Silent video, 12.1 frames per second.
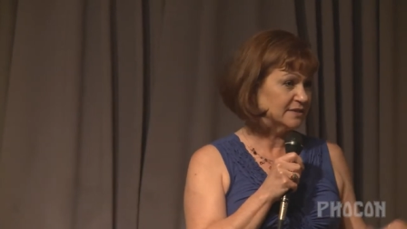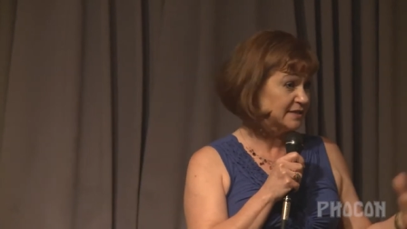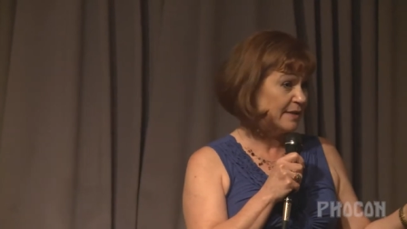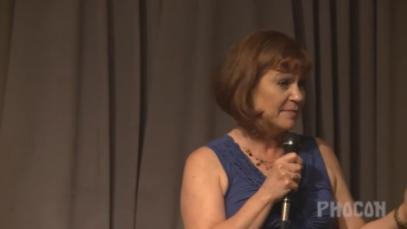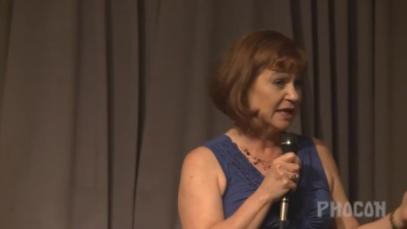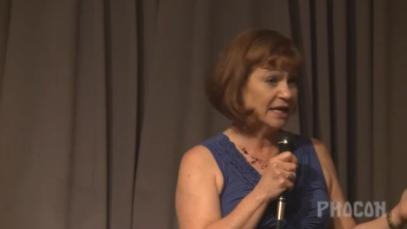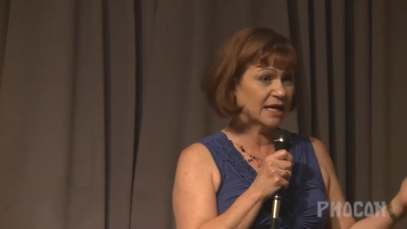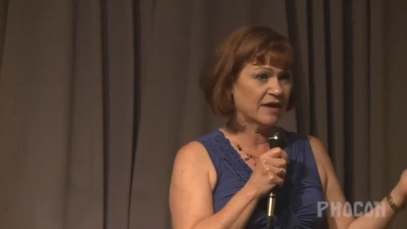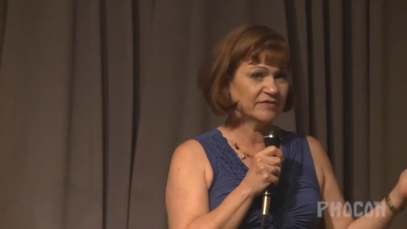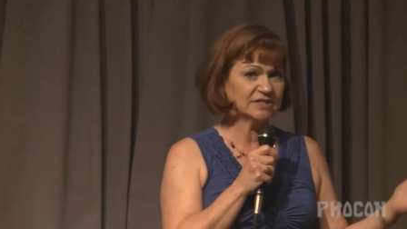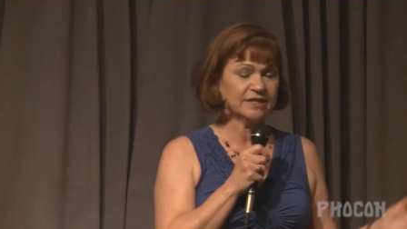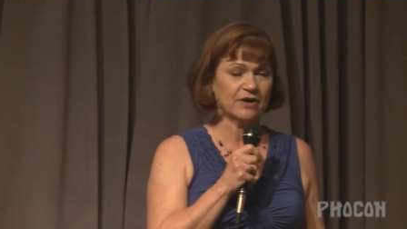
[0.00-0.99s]
And somebody
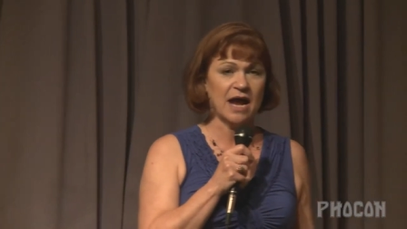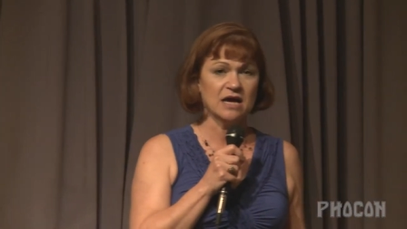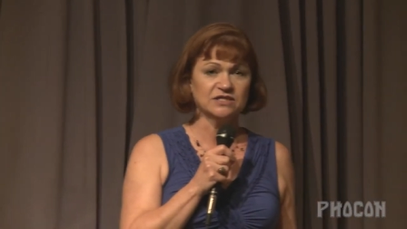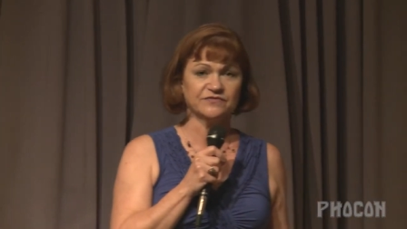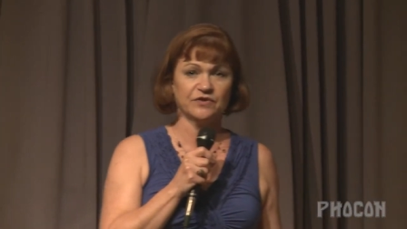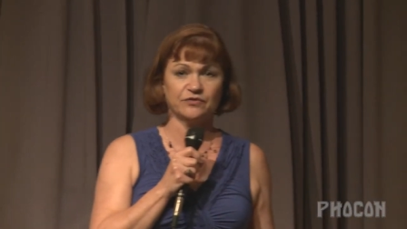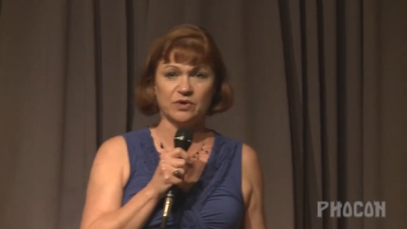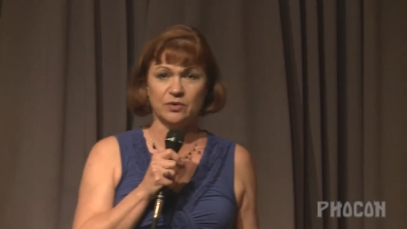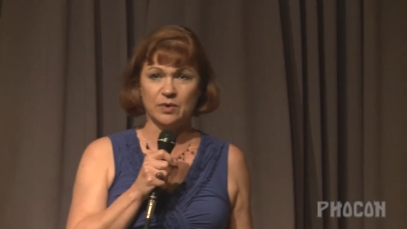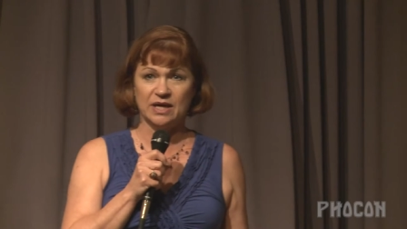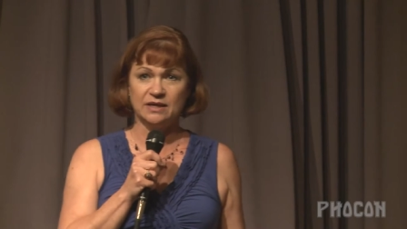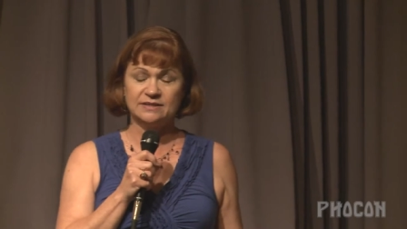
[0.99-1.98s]
gave us their house for three
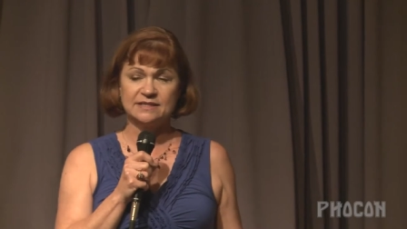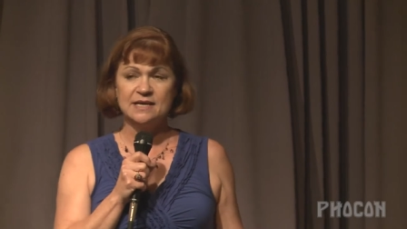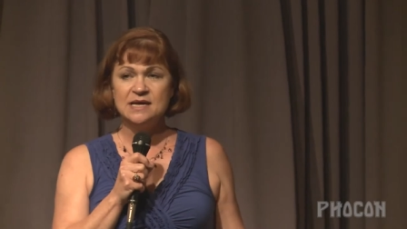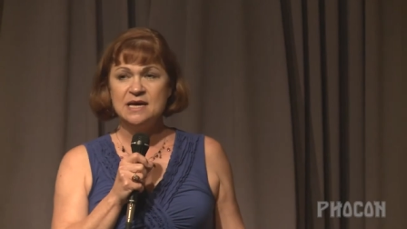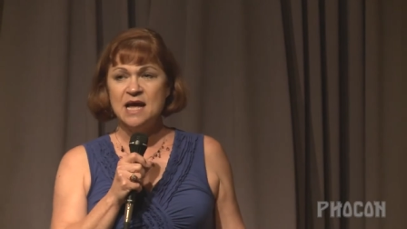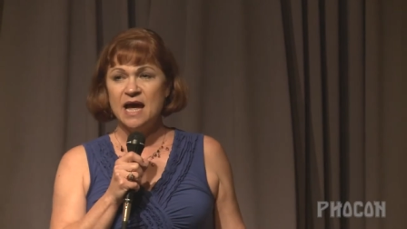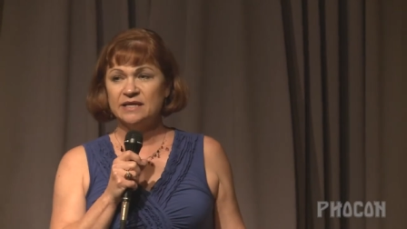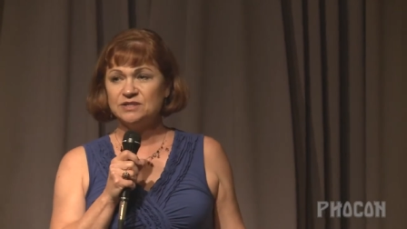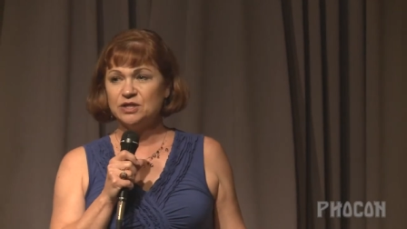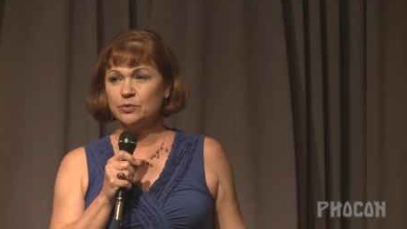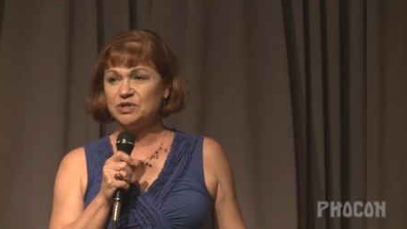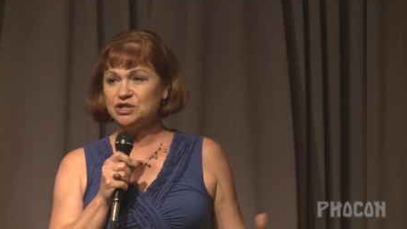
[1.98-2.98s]
weeks, and
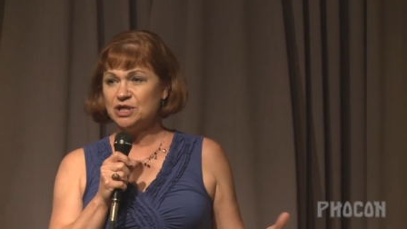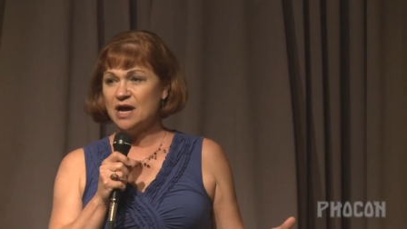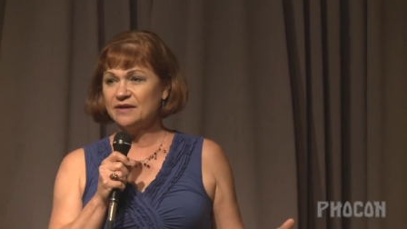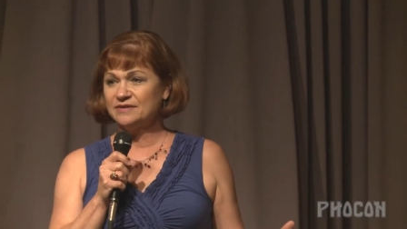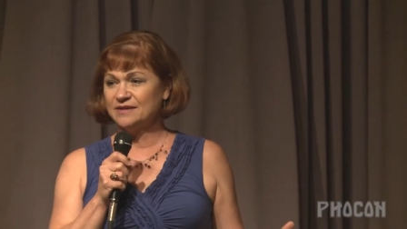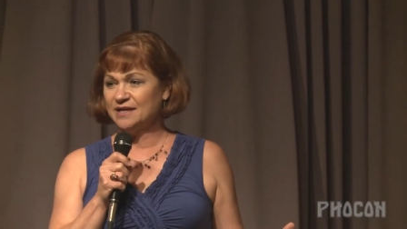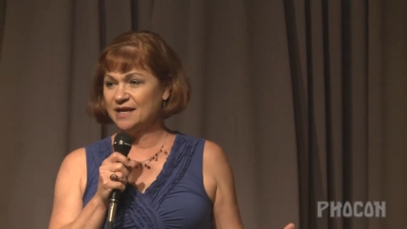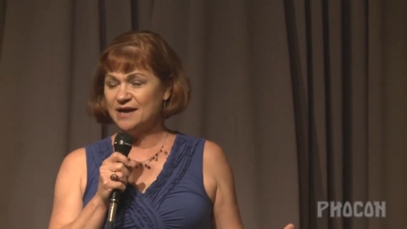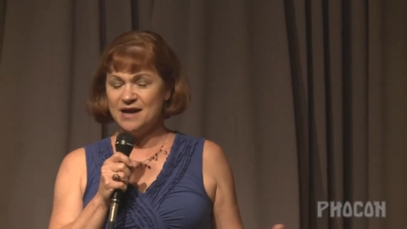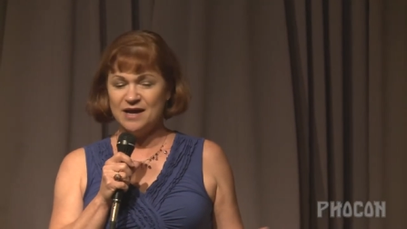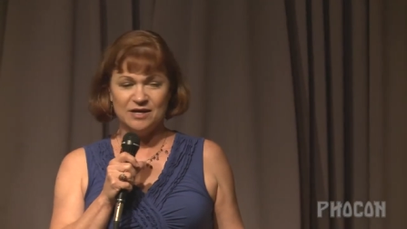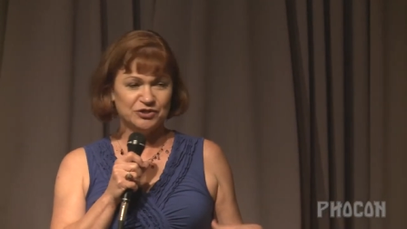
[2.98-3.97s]
so we shot the,
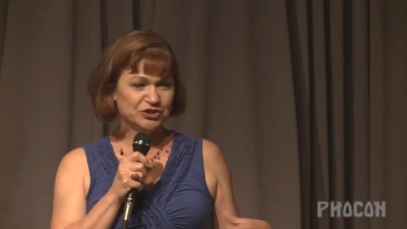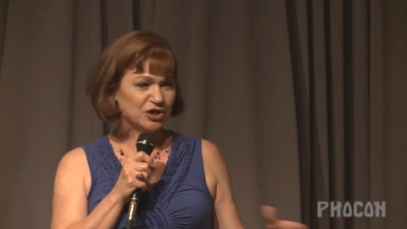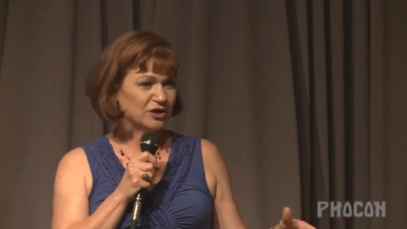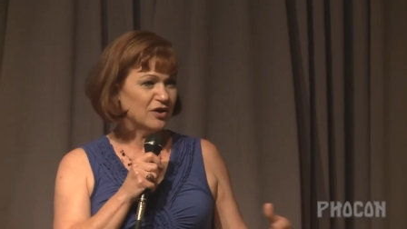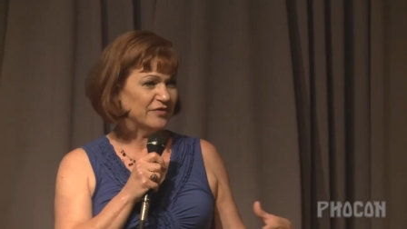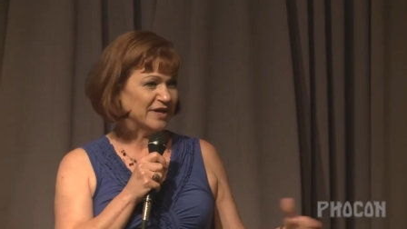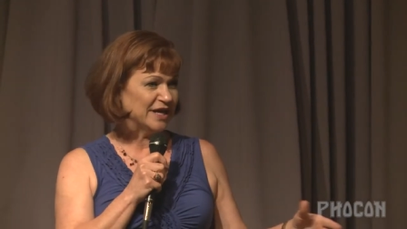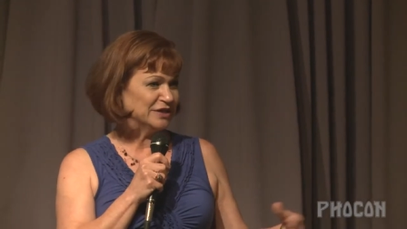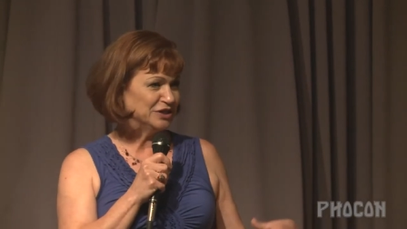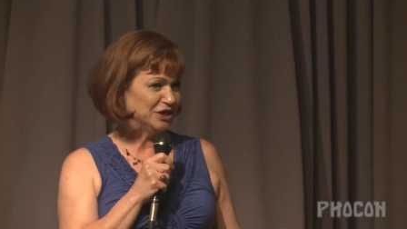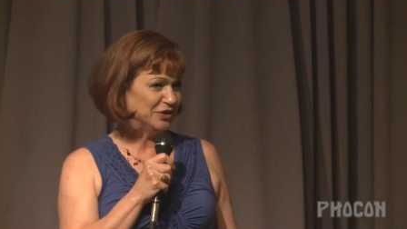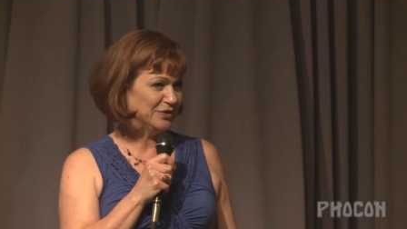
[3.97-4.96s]
uh, shot all the
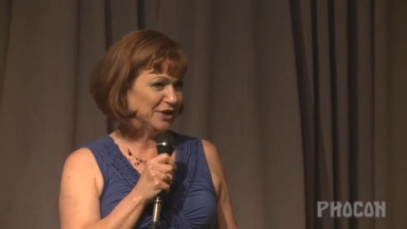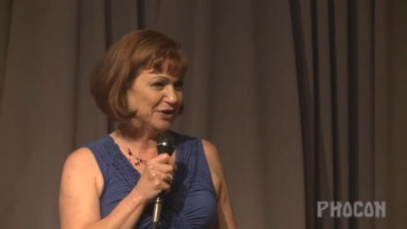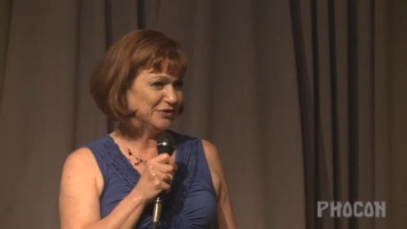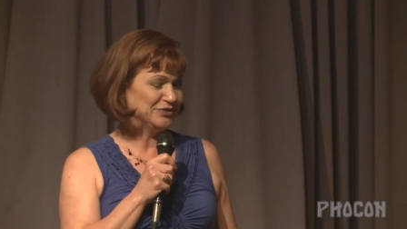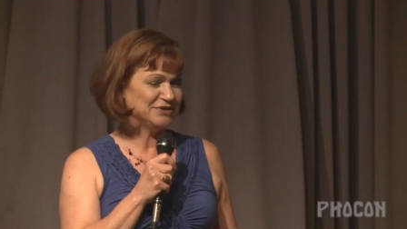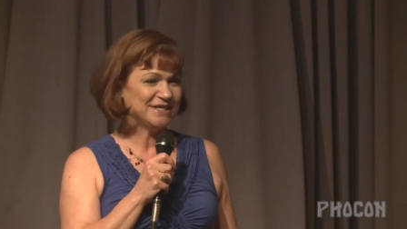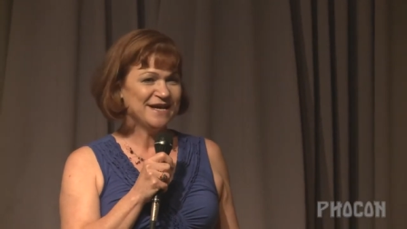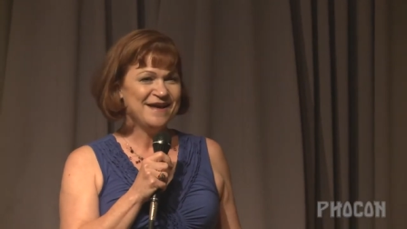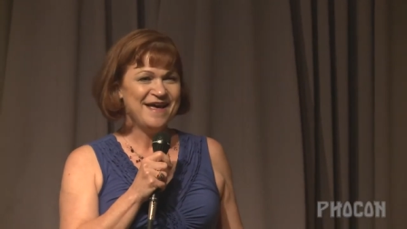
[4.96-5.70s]
interiors